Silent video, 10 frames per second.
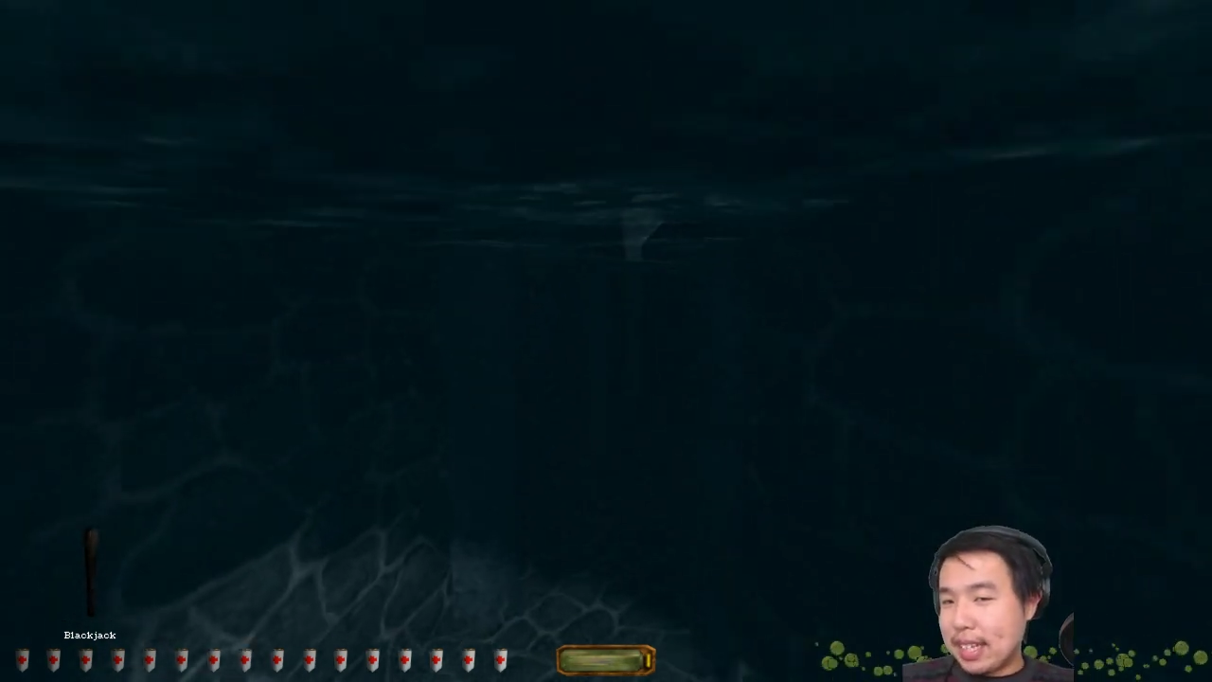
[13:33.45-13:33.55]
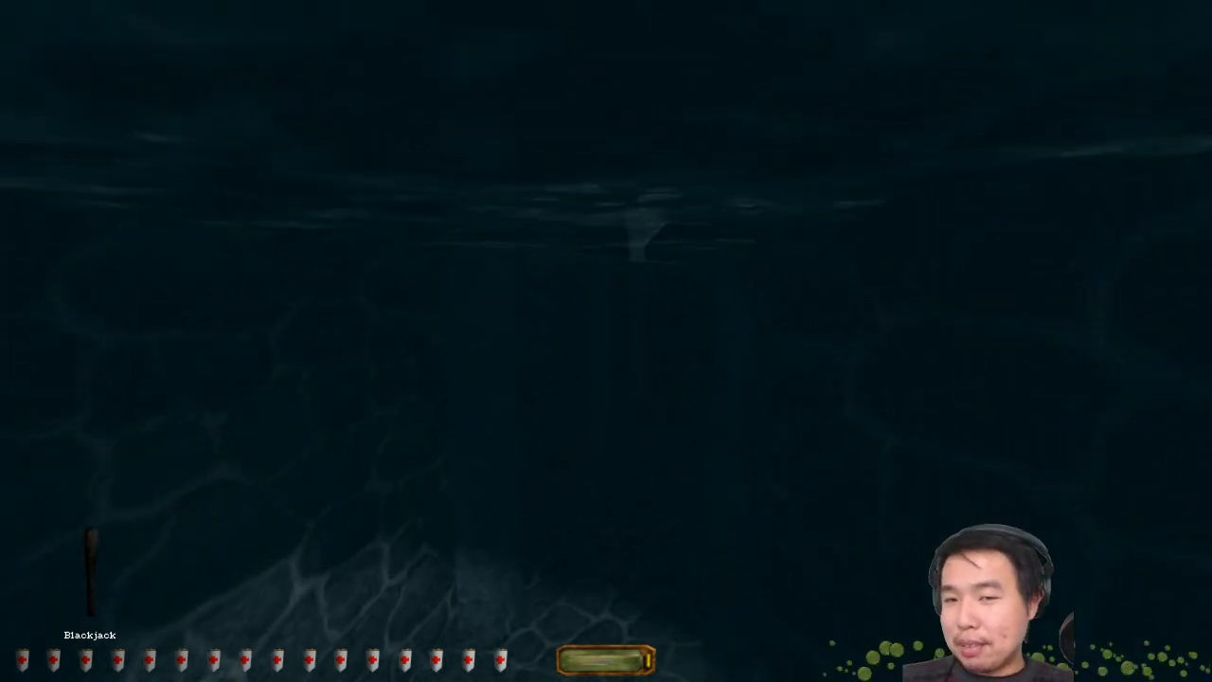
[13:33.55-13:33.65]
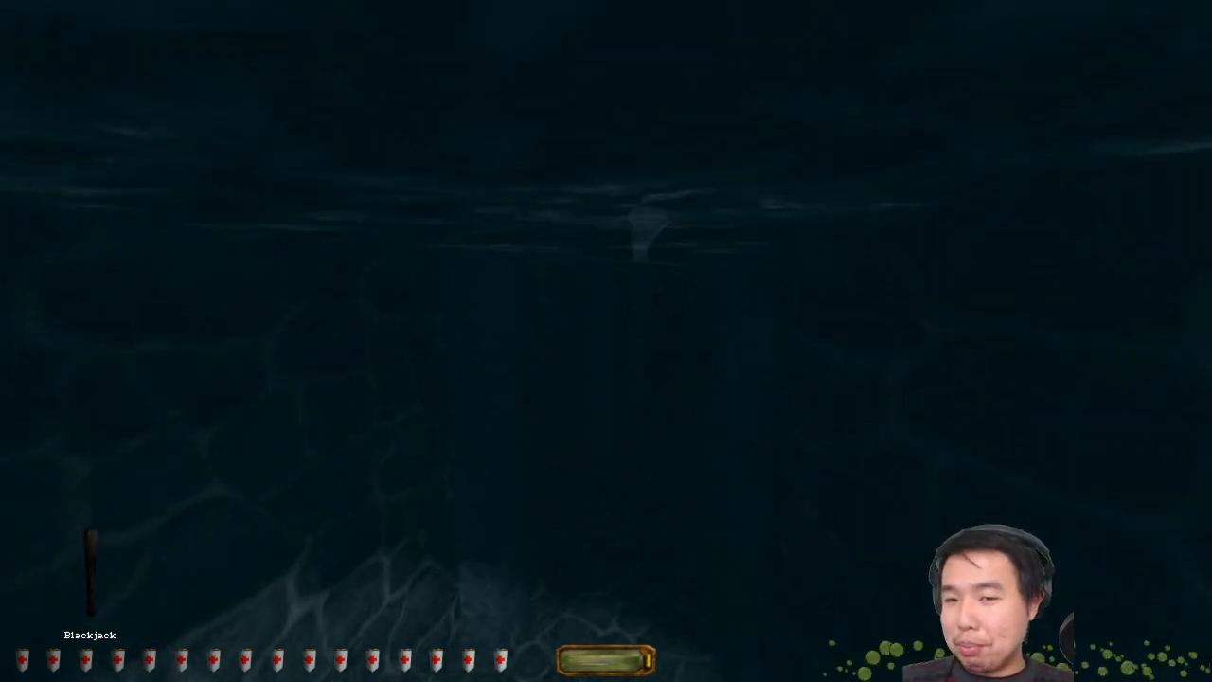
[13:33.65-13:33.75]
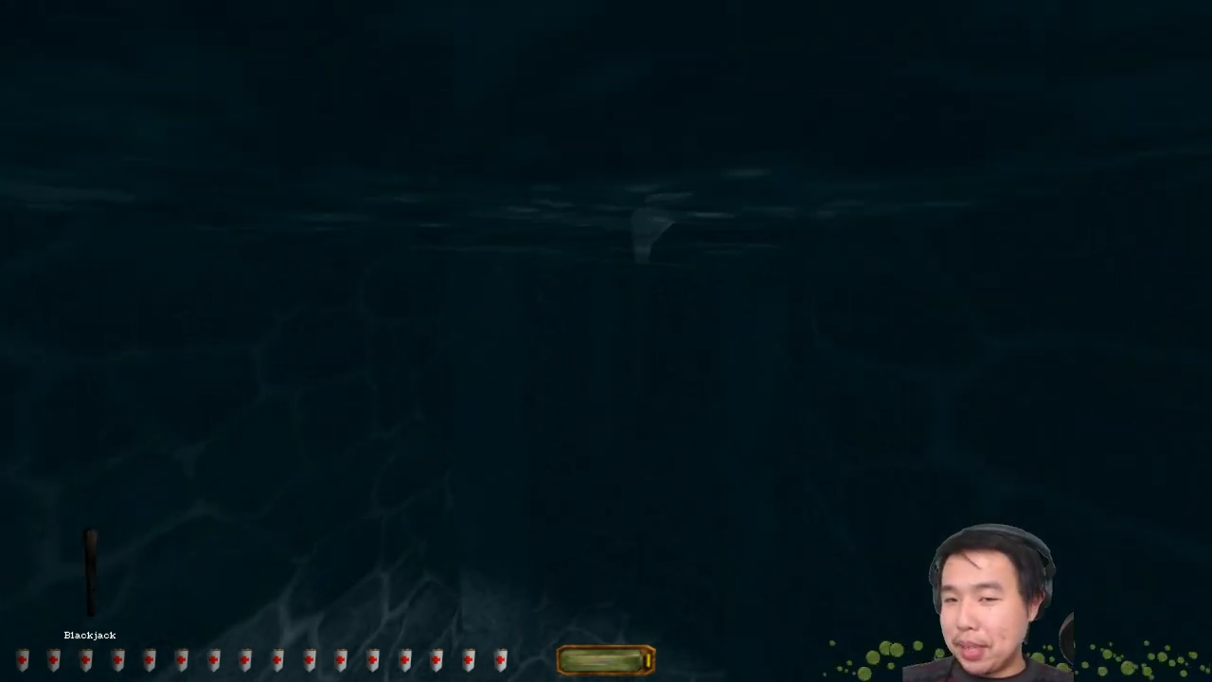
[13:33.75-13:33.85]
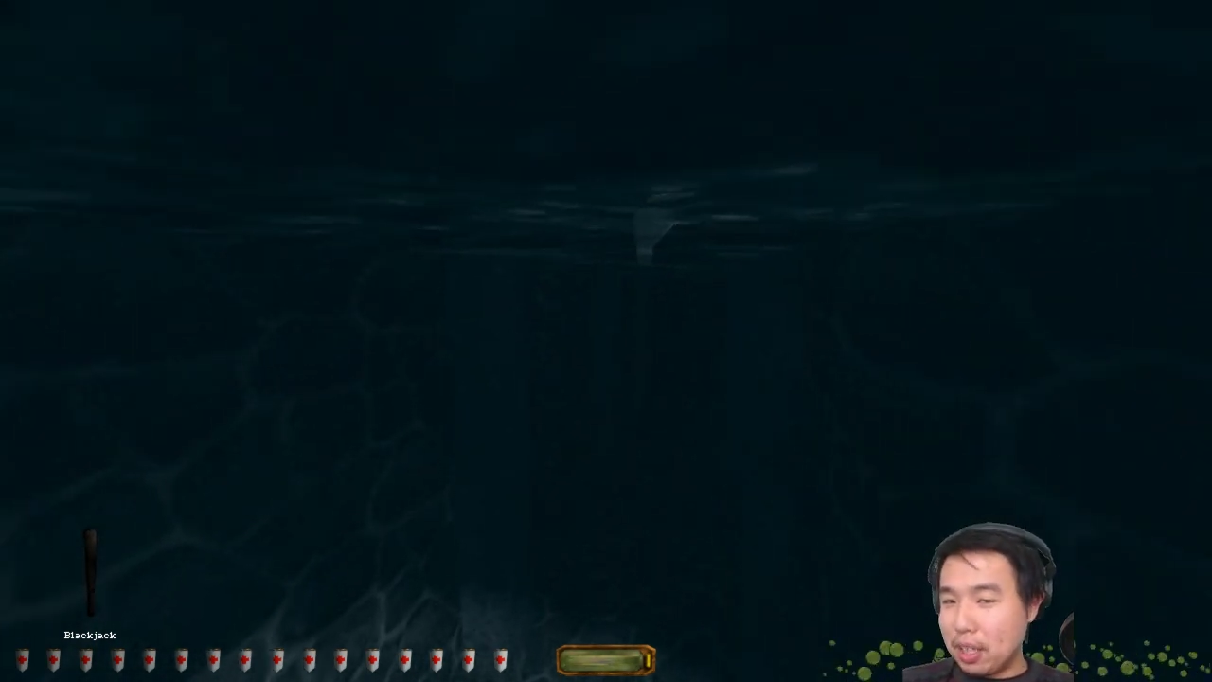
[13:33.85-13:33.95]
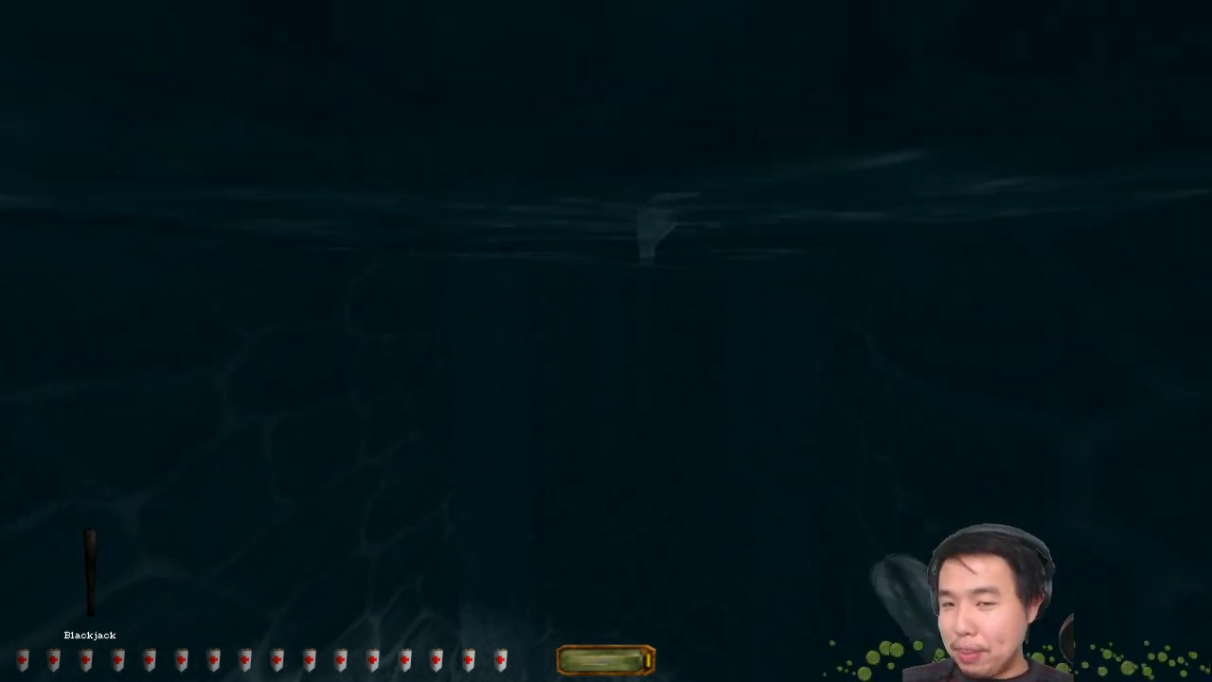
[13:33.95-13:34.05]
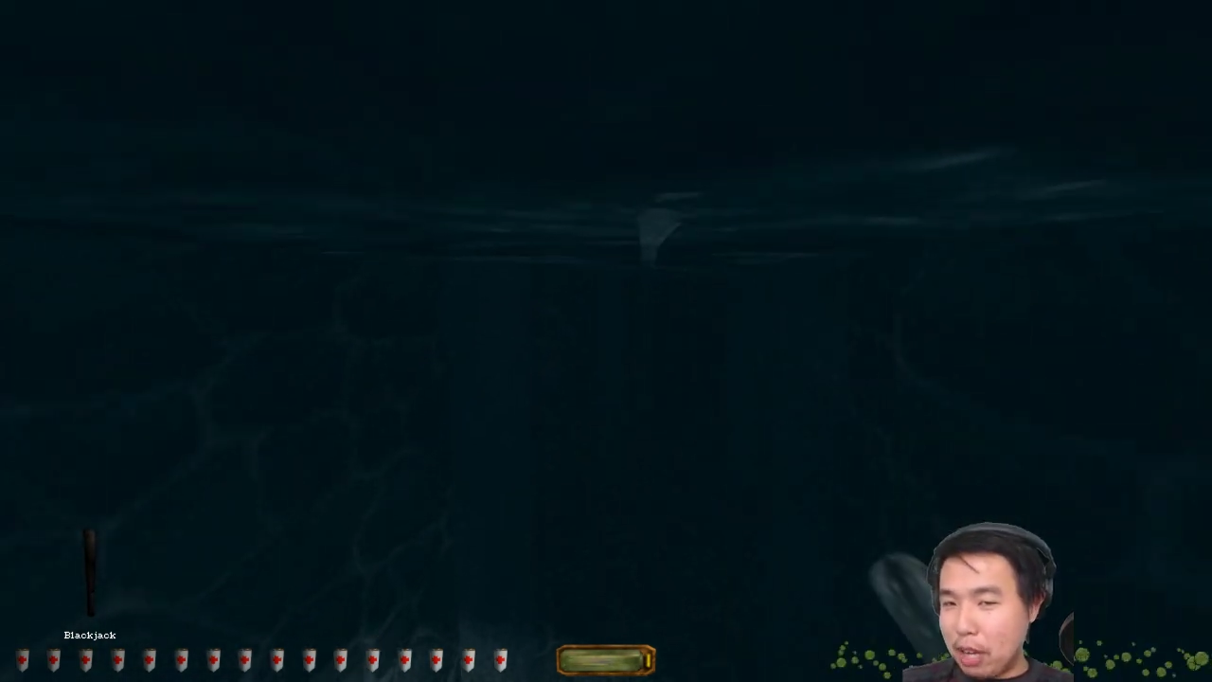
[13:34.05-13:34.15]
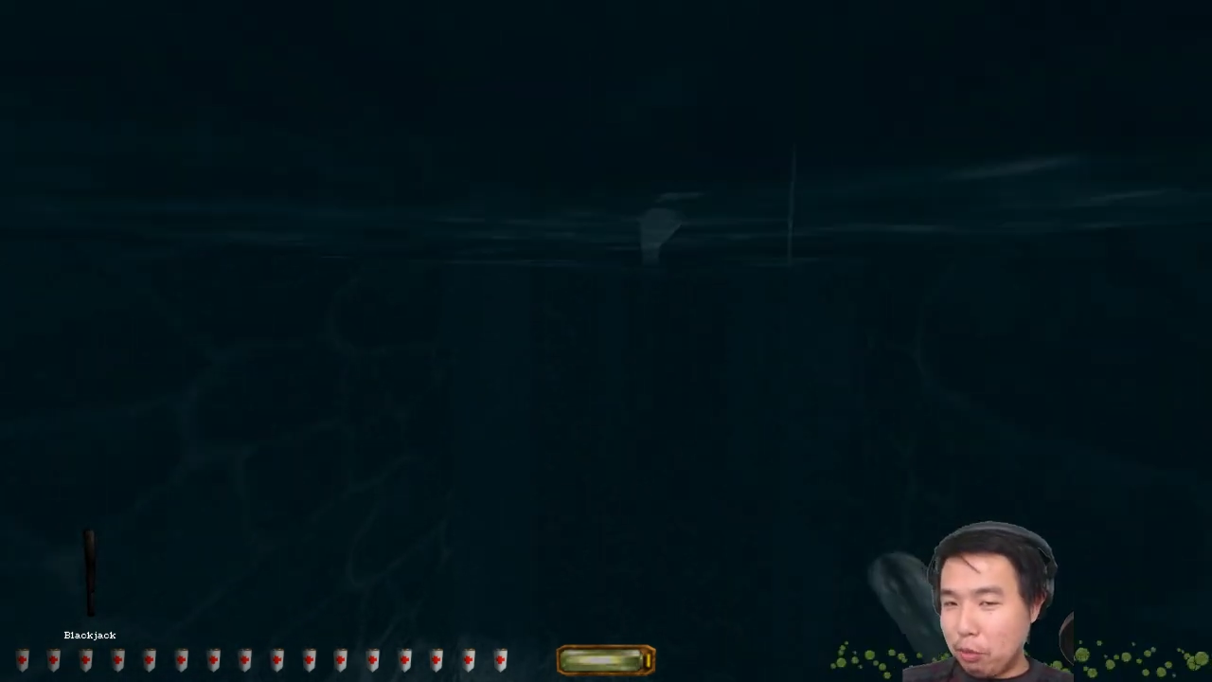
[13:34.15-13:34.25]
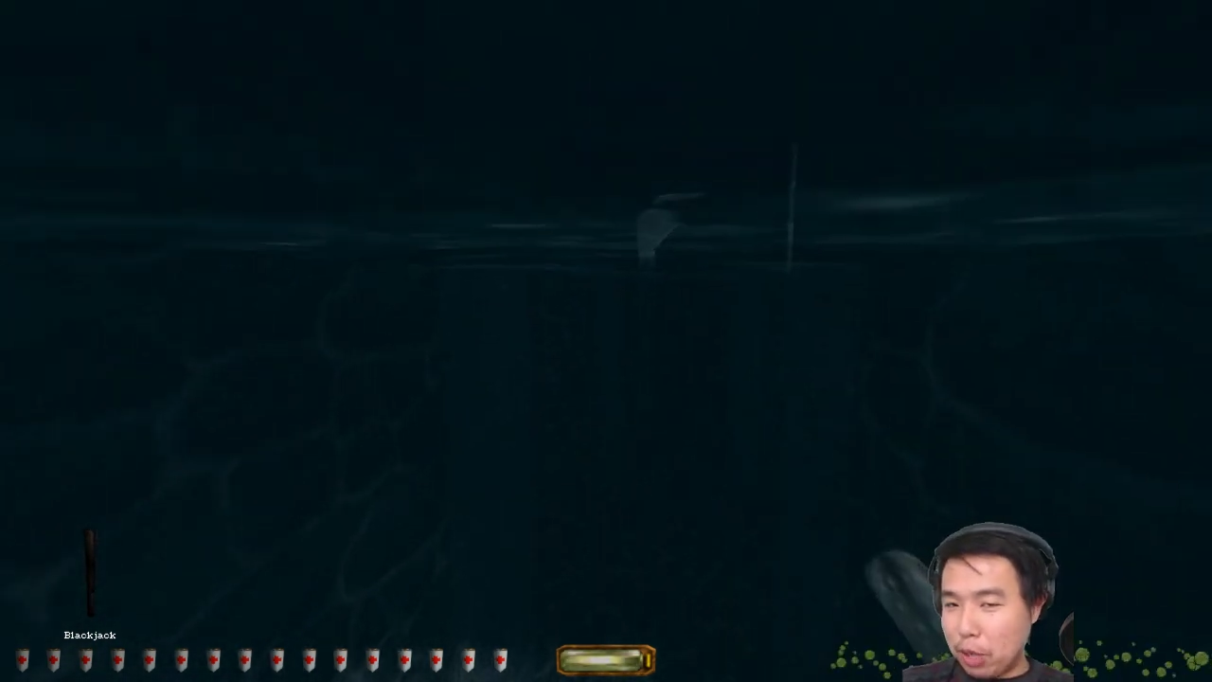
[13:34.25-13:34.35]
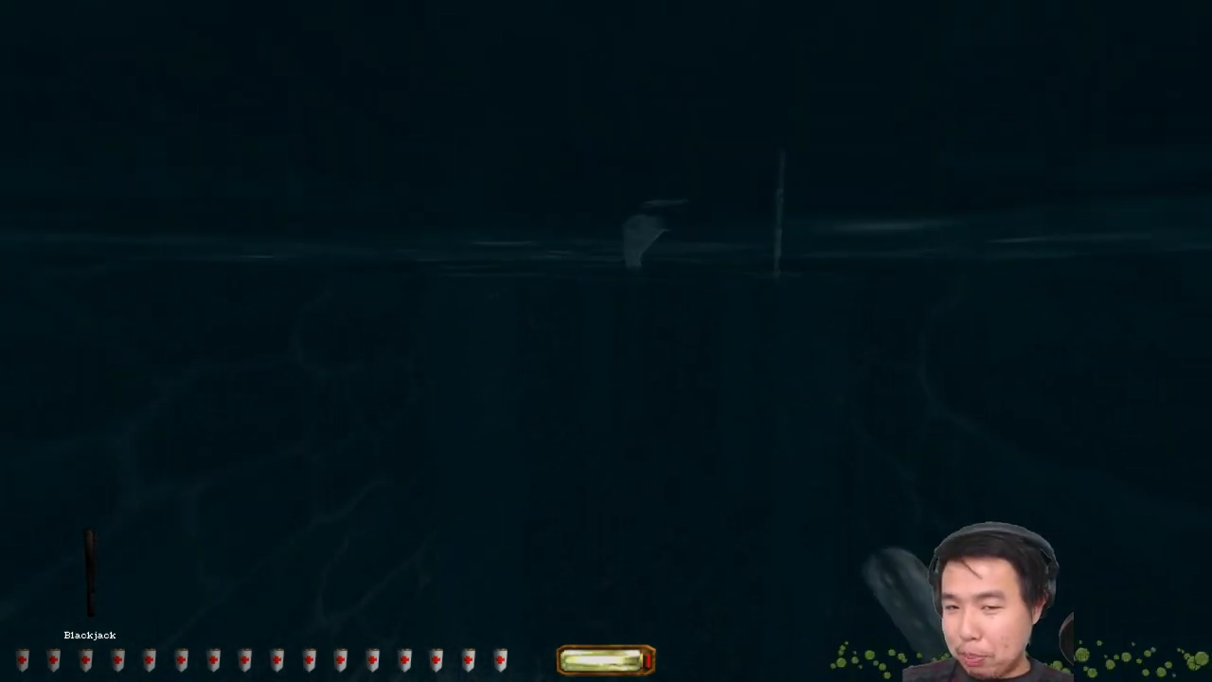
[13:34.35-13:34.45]
complained
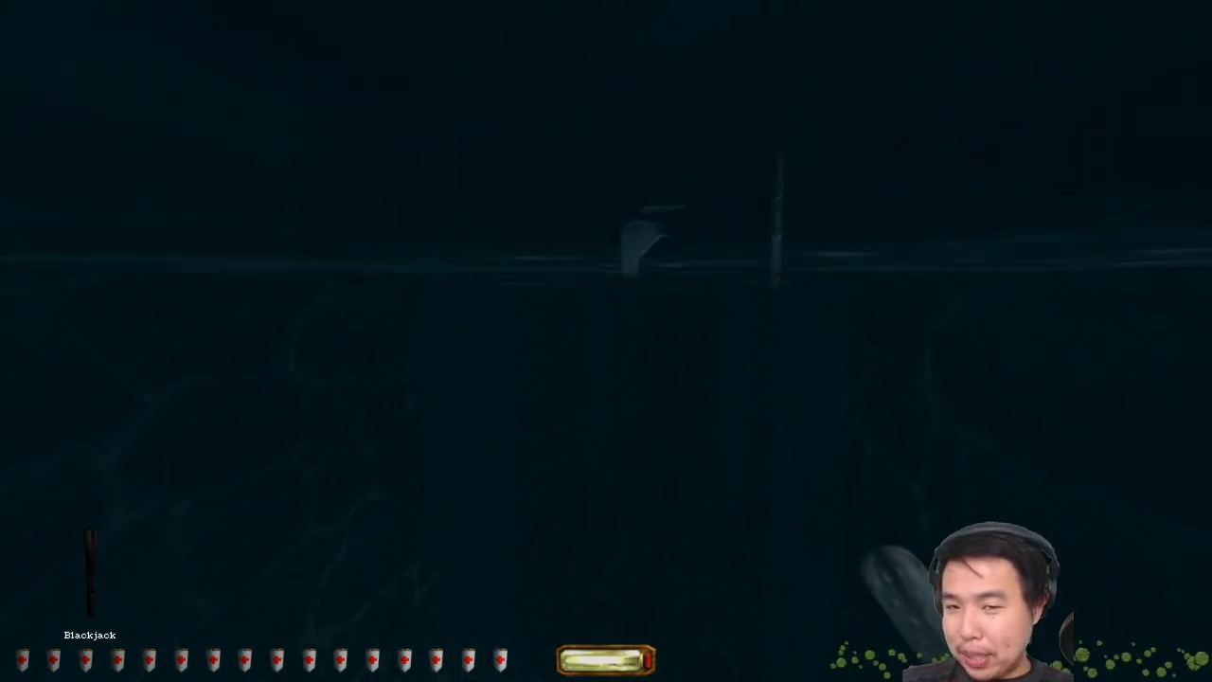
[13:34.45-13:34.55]
about while